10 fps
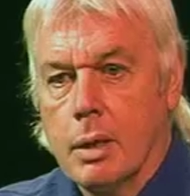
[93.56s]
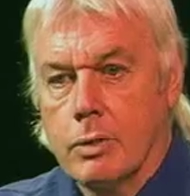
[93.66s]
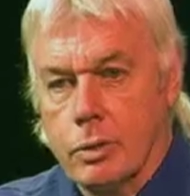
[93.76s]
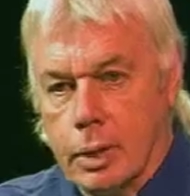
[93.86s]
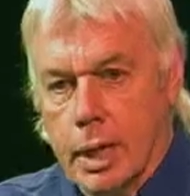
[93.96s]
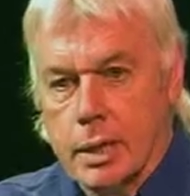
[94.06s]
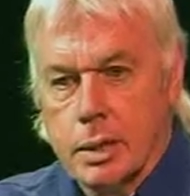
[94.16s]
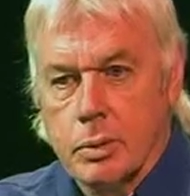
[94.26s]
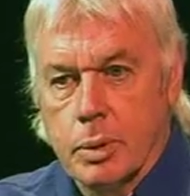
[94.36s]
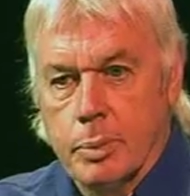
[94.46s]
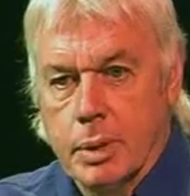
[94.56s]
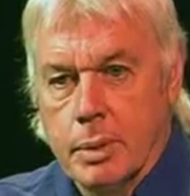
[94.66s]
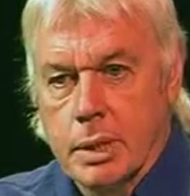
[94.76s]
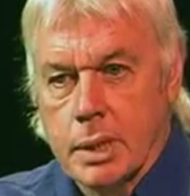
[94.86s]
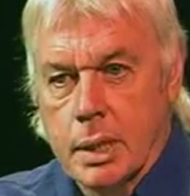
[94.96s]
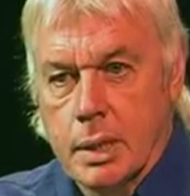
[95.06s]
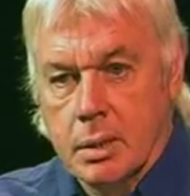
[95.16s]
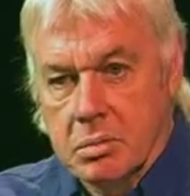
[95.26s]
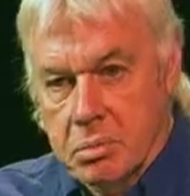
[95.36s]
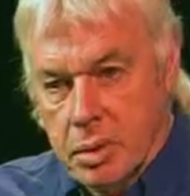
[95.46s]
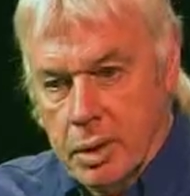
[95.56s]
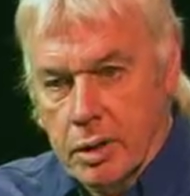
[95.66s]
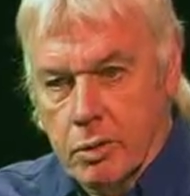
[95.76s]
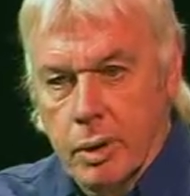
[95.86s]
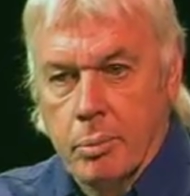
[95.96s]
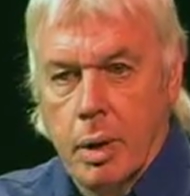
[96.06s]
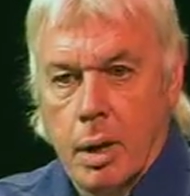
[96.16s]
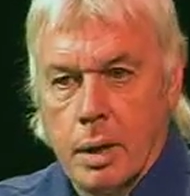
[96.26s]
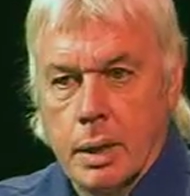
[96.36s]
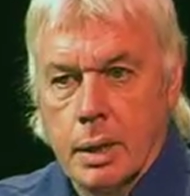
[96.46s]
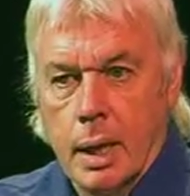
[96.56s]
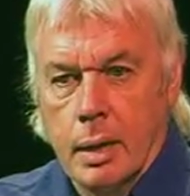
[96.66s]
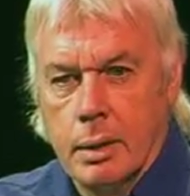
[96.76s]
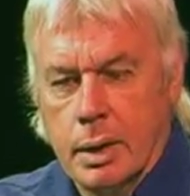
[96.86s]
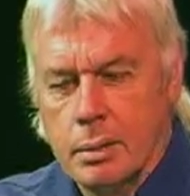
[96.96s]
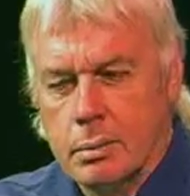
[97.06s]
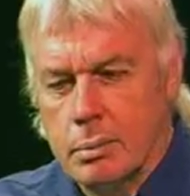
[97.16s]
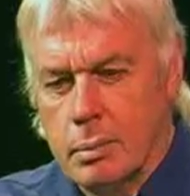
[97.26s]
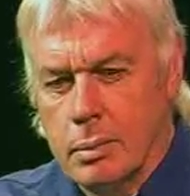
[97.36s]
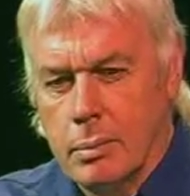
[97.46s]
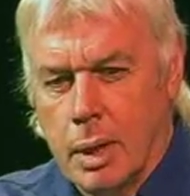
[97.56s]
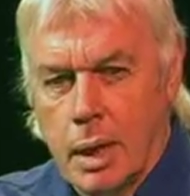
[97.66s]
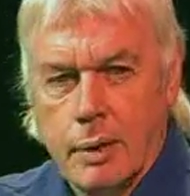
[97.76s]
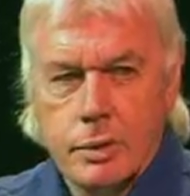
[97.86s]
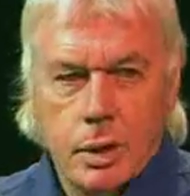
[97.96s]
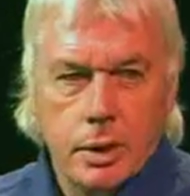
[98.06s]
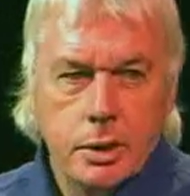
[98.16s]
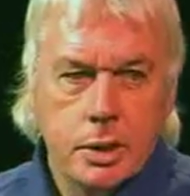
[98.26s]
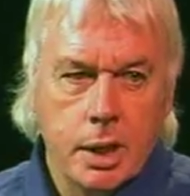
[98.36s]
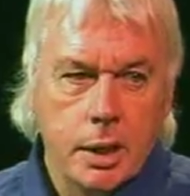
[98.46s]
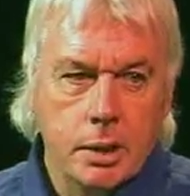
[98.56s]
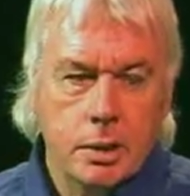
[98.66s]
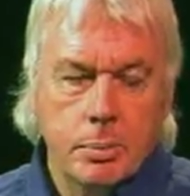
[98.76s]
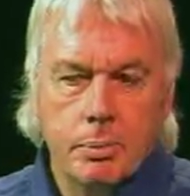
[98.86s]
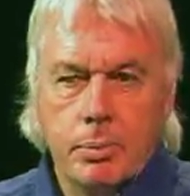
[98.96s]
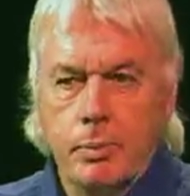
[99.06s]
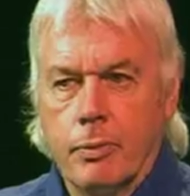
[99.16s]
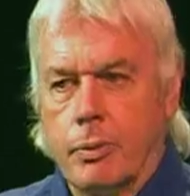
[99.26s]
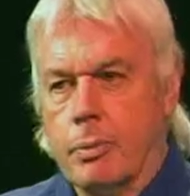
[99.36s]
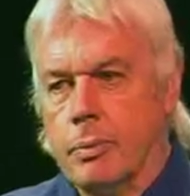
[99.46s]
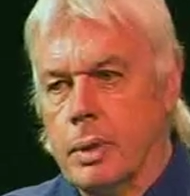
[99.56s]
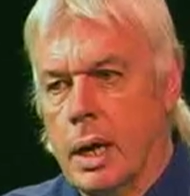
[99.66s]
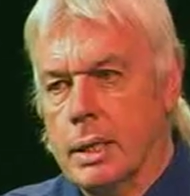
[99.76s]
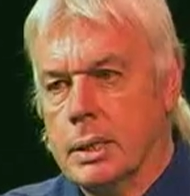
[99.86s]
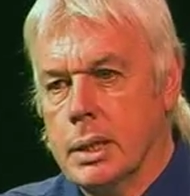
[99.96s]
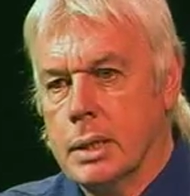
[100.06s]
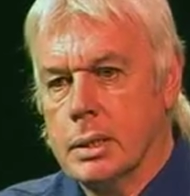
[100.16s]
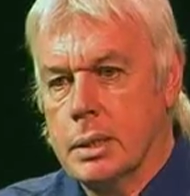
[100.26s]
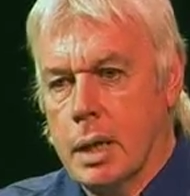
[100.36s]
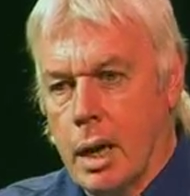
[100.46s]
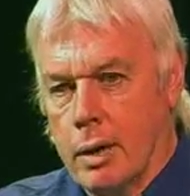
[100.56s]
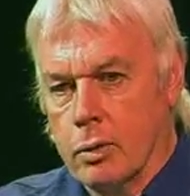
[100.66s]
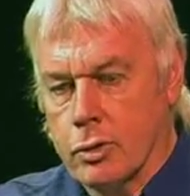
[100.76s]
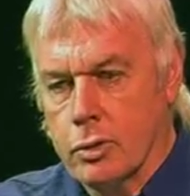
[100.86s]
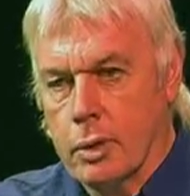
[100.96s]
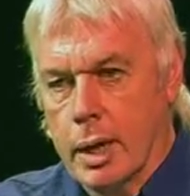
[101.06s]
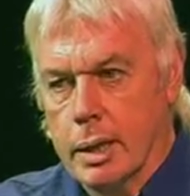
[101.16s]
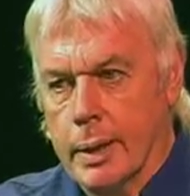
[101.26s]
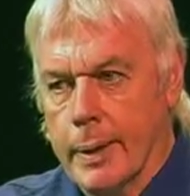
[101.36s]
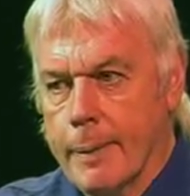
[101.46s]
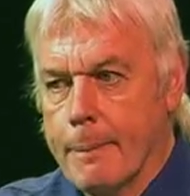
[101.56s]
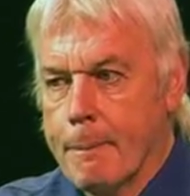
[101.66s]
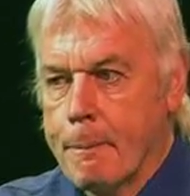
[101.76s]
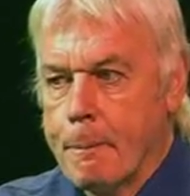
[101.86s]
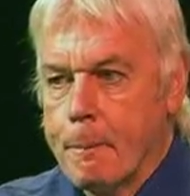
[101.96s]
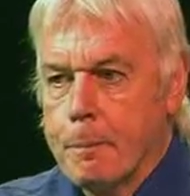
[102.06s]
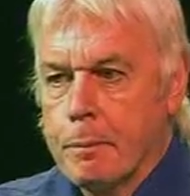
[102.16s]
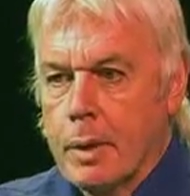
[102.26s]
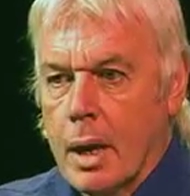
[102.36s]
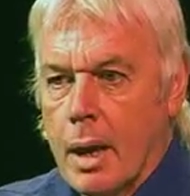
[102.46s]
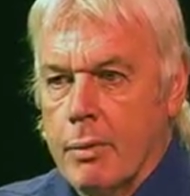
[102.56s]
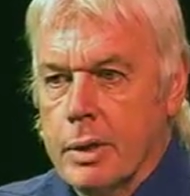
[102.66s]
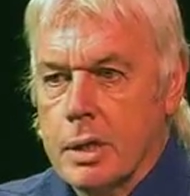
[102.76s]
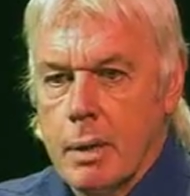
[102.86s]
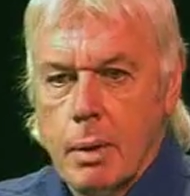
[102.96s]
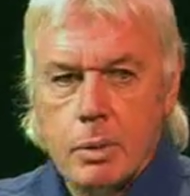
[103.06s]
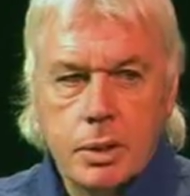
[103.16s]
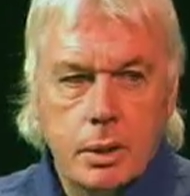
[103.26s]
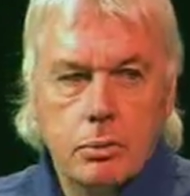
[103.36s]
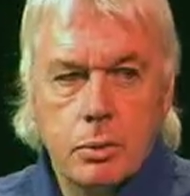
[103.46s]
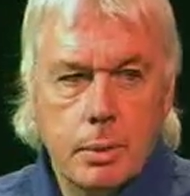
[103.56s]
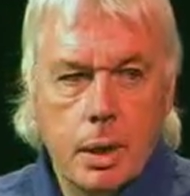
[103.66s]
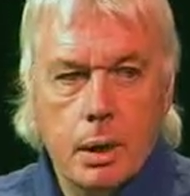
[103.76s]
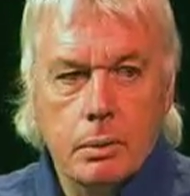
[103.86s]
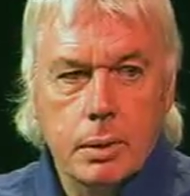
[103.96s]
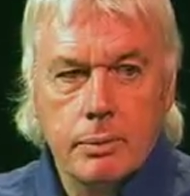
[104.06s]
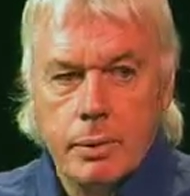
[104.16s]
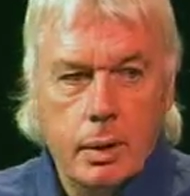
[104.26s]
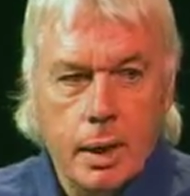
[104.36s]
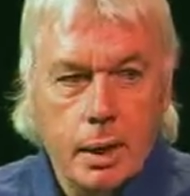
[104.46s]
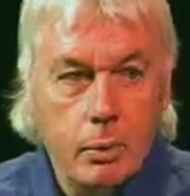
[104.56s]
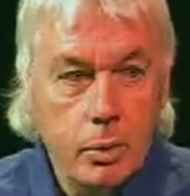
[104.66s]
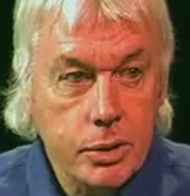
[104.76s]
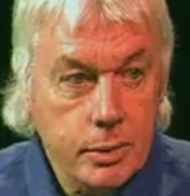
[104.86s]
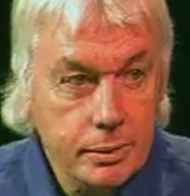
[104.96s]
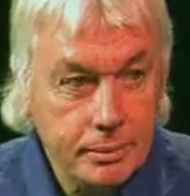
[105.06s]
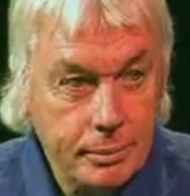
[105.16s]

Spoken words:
through the 80s with the BBC, the Green Party, and then my life started to change. From 1989, or through that year, every time I was in a room alone, it felt like I wasn't.